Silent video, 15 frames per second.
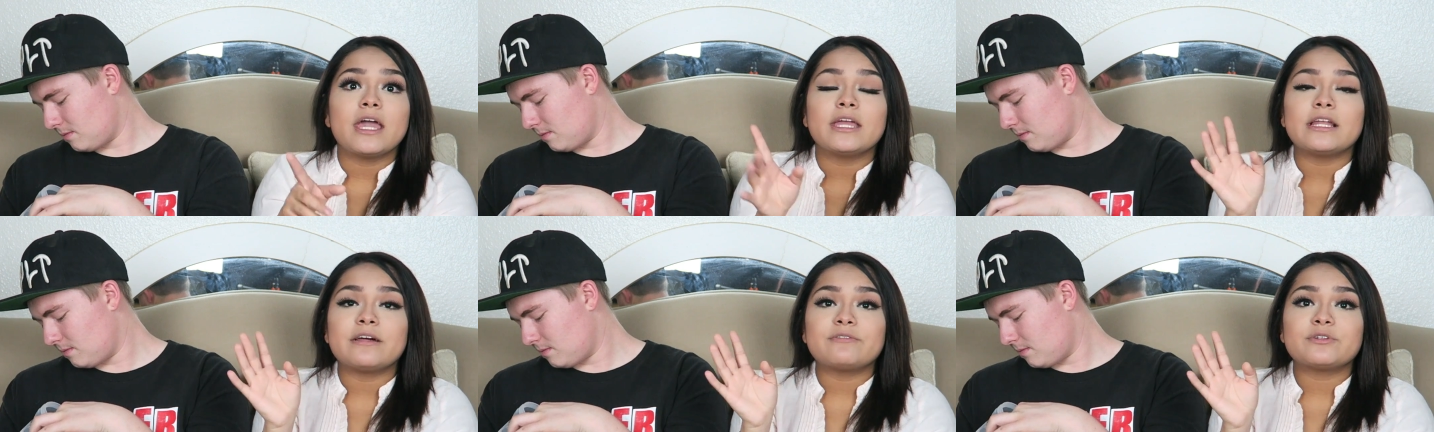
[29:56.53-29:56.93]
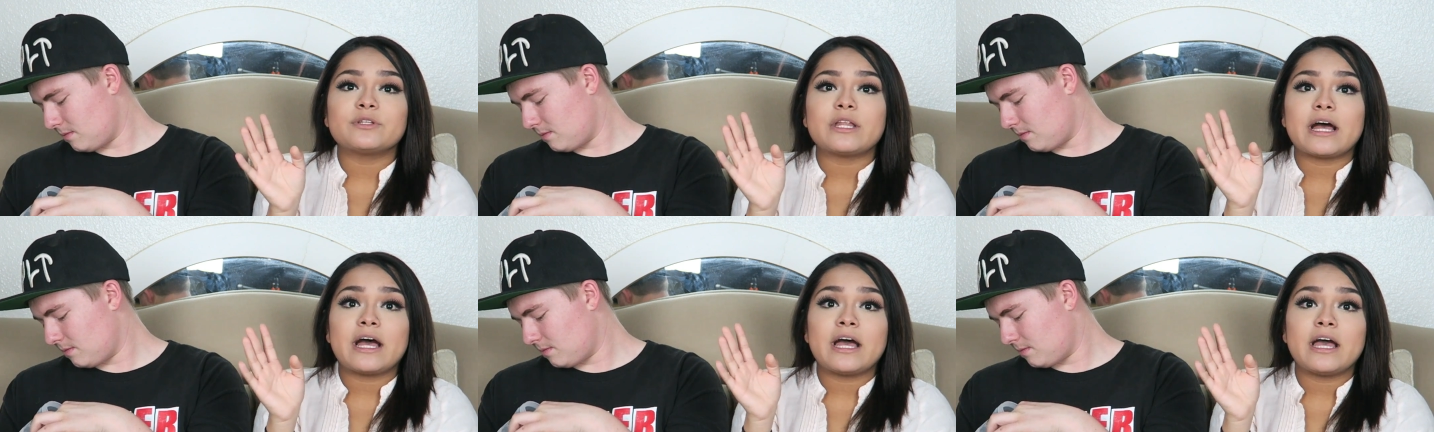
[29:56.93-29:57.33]
Speaker 1: and
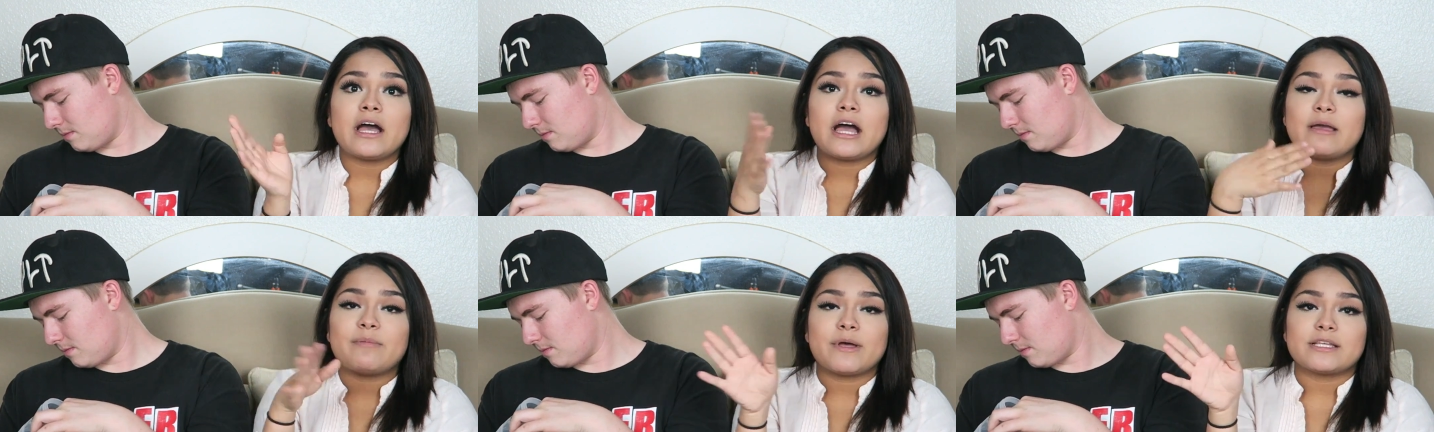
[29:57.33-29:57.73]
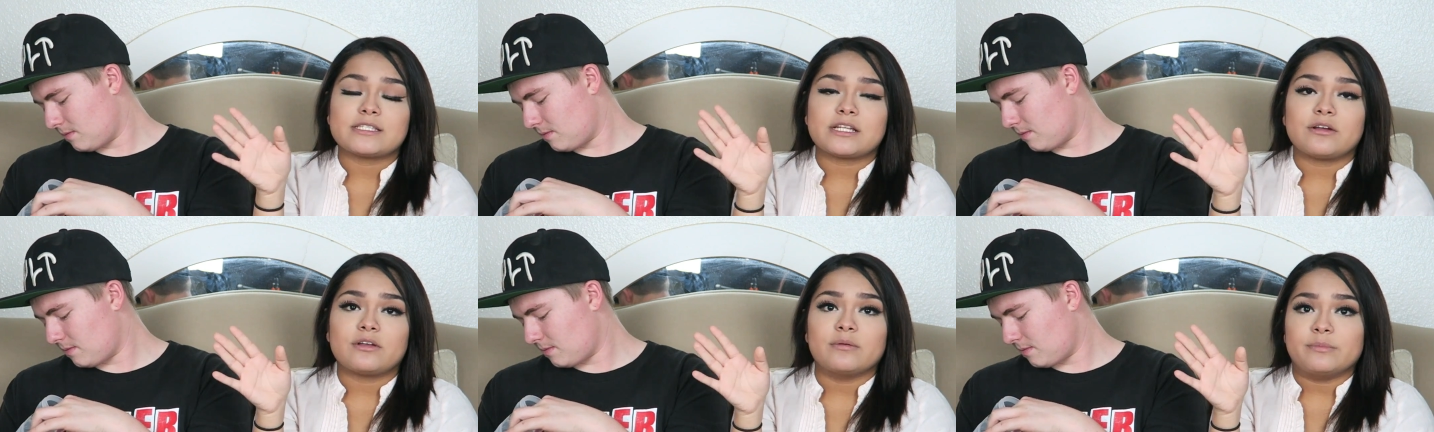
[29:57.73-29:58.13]
after that I
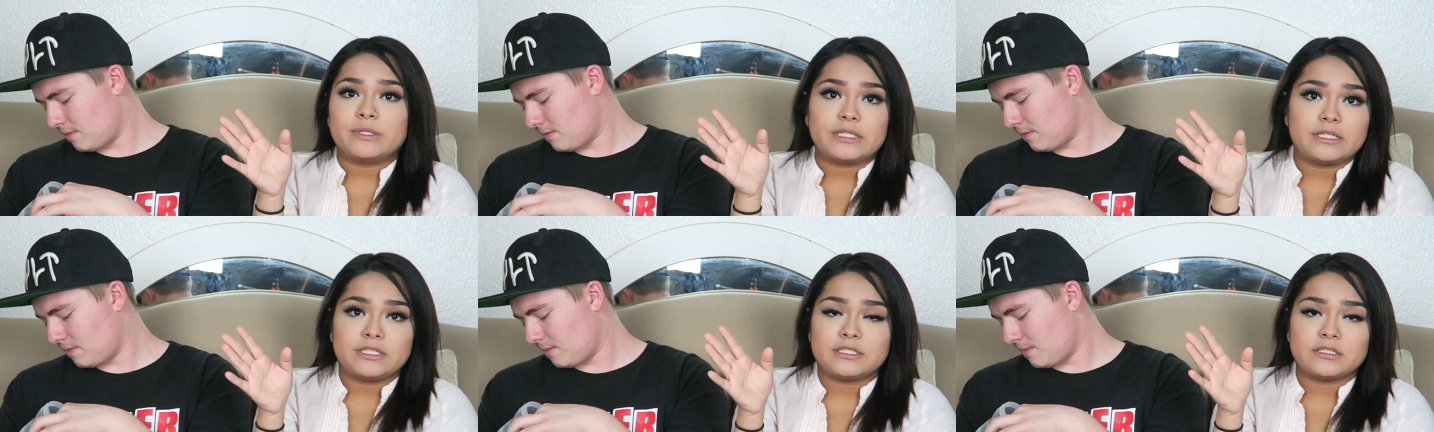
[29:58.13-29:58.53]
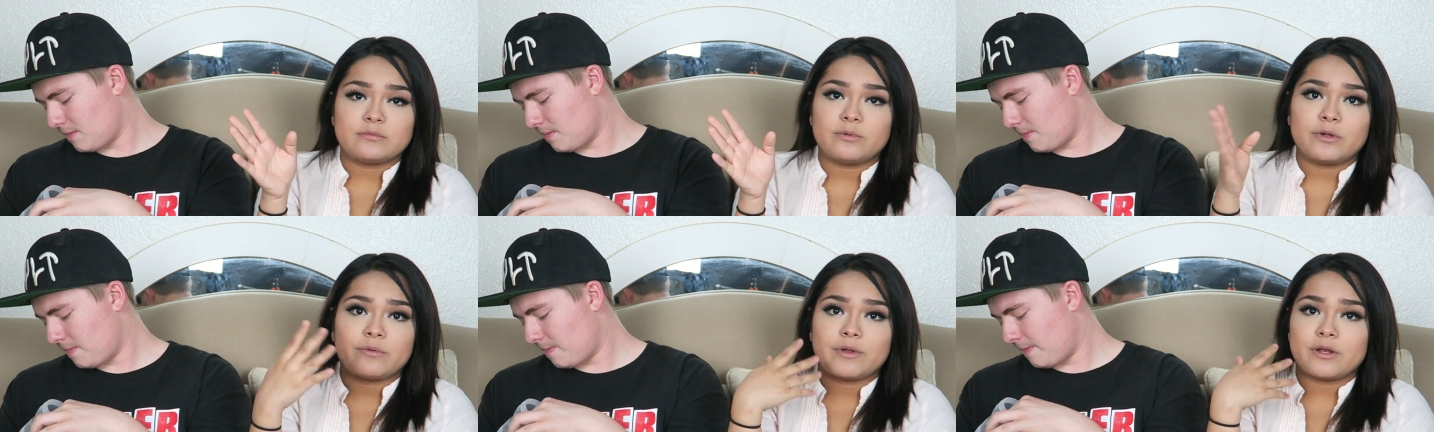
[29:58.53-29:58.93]
passed out completely to
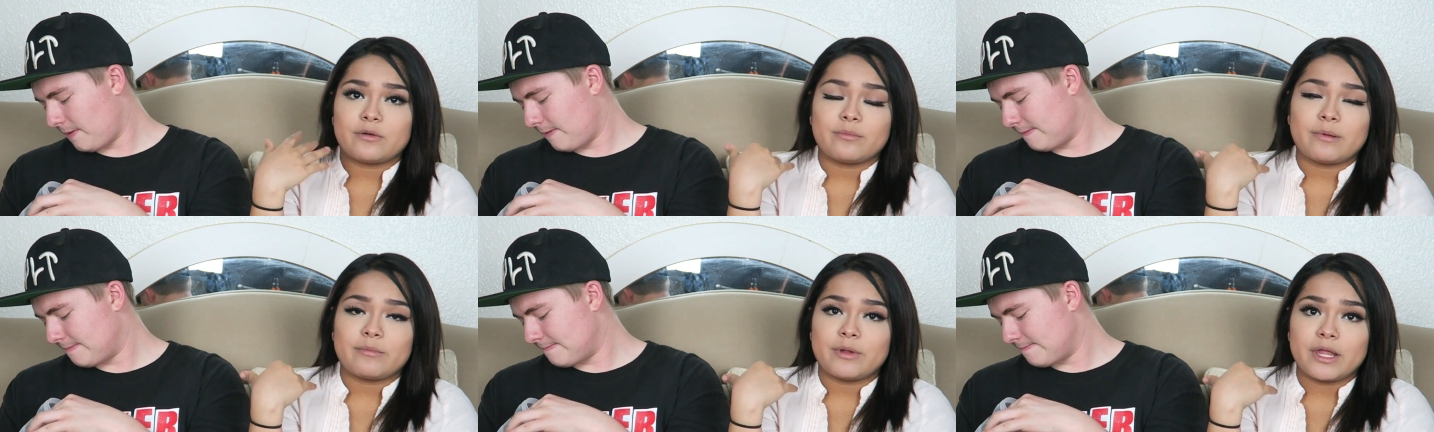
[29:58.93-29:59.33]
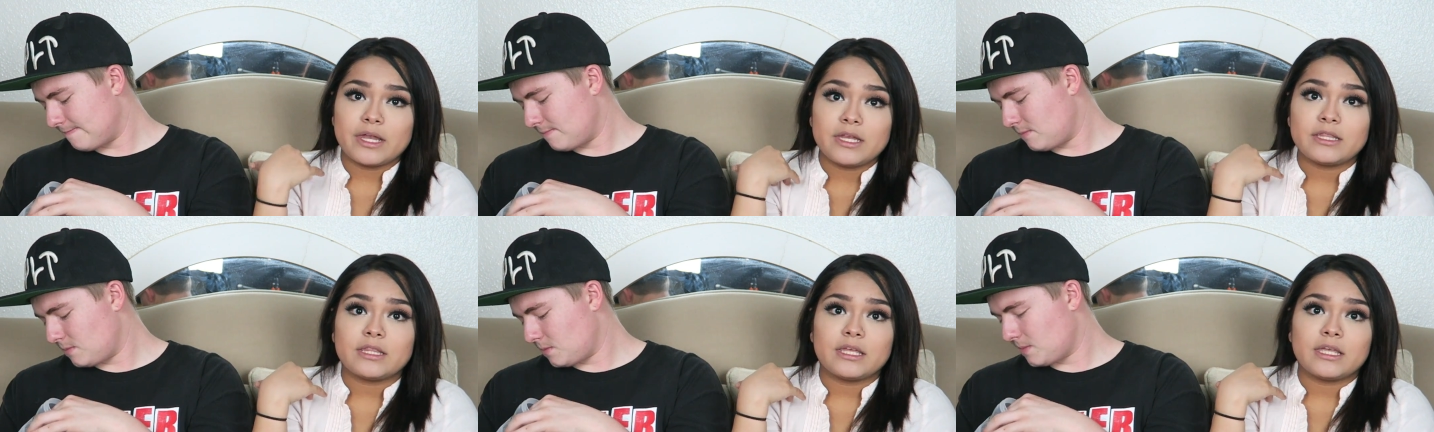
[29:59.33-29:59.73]
the point where I don't remember
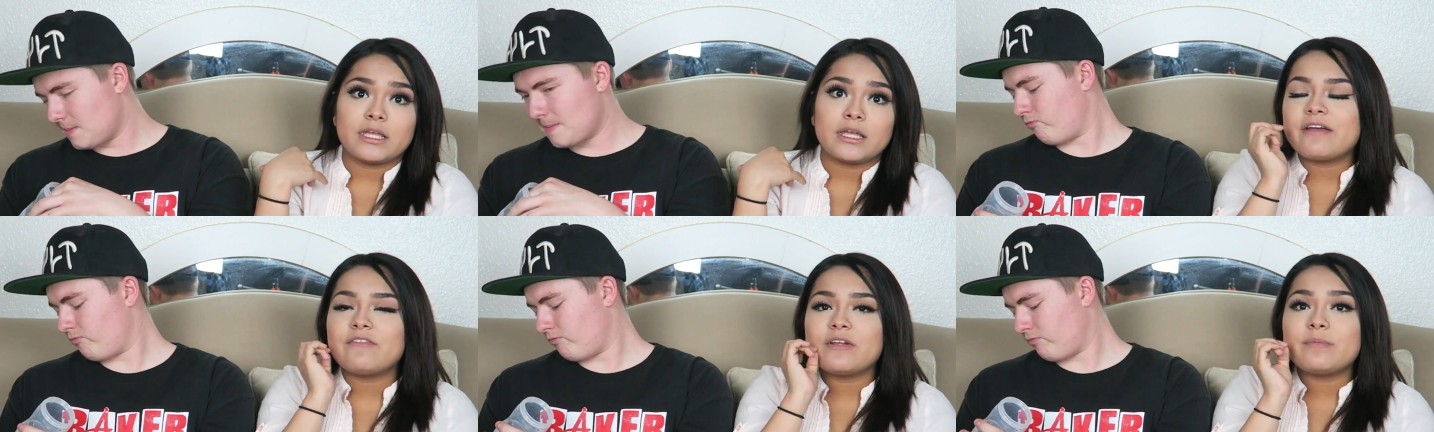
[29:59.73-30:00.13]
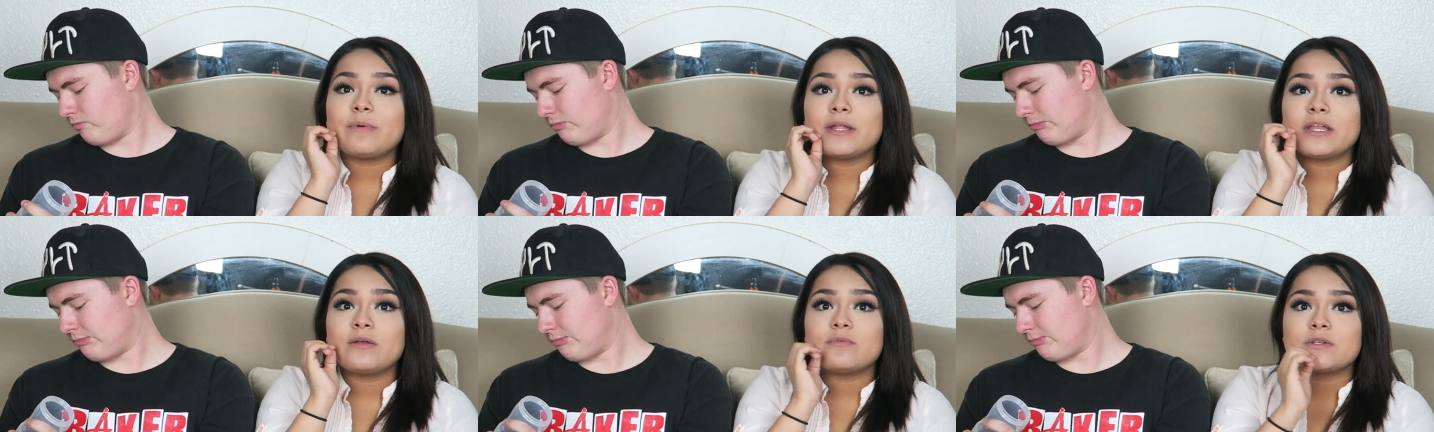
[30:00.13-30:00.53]
anything
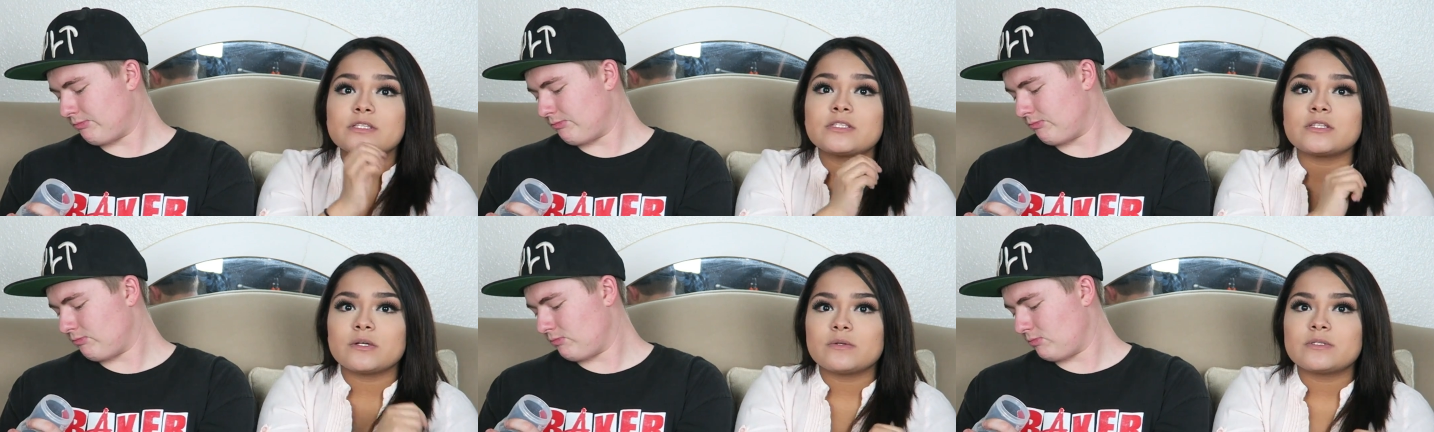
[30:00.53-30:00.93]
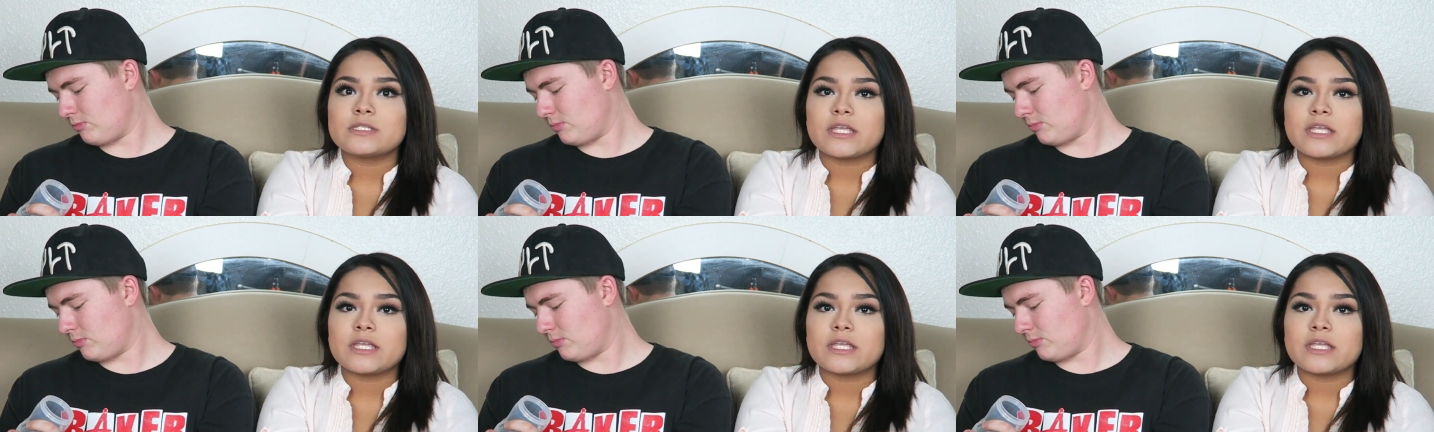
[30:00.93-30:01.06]
everybody was so